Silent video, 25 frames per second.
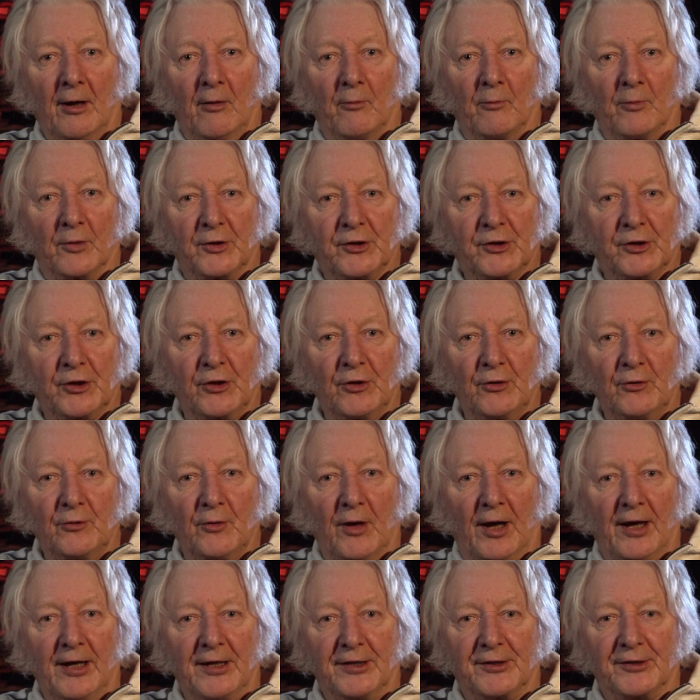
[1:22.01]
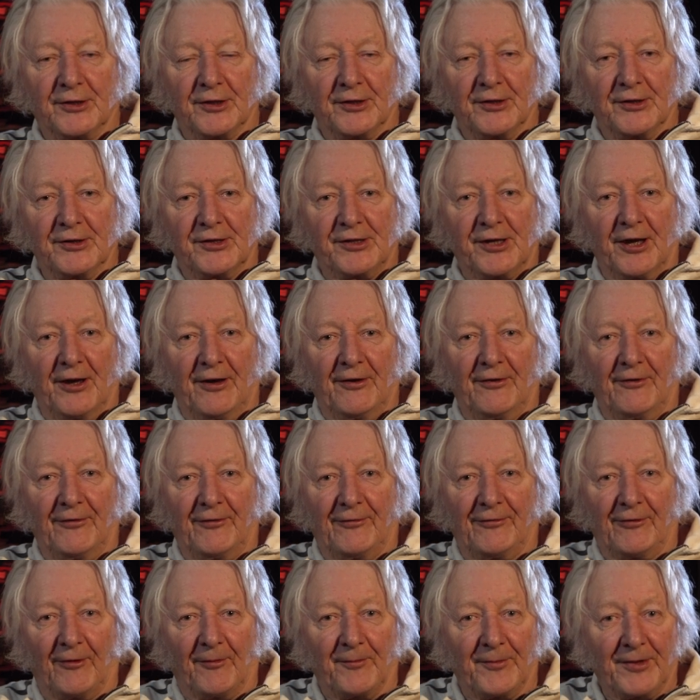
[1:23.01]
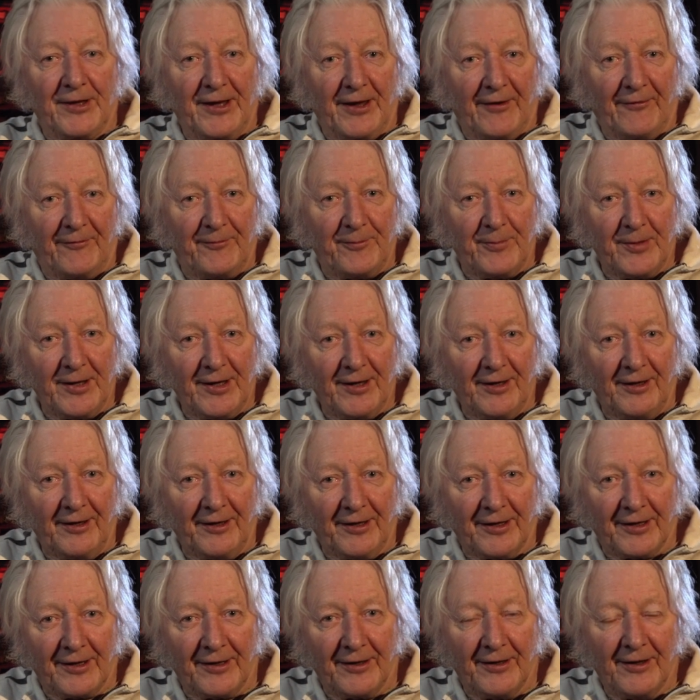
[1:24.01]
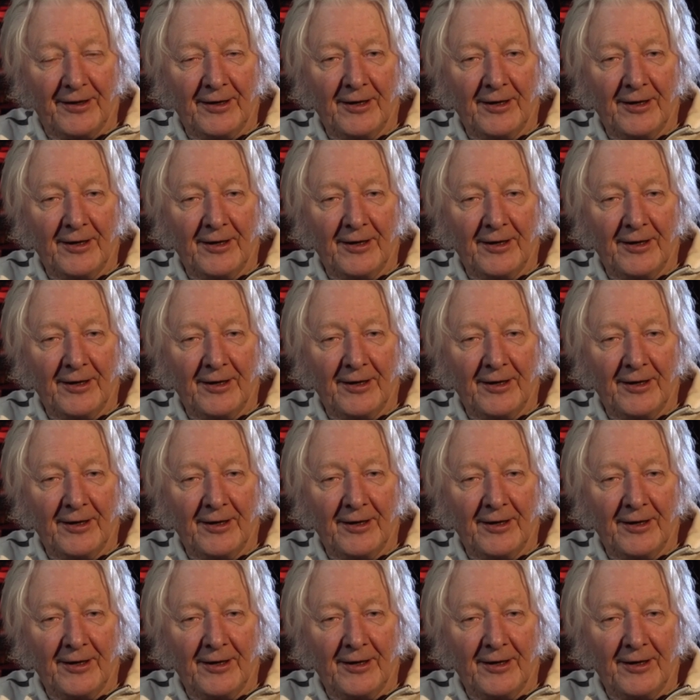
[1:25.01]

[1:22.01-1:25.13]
were two agents from the FBI.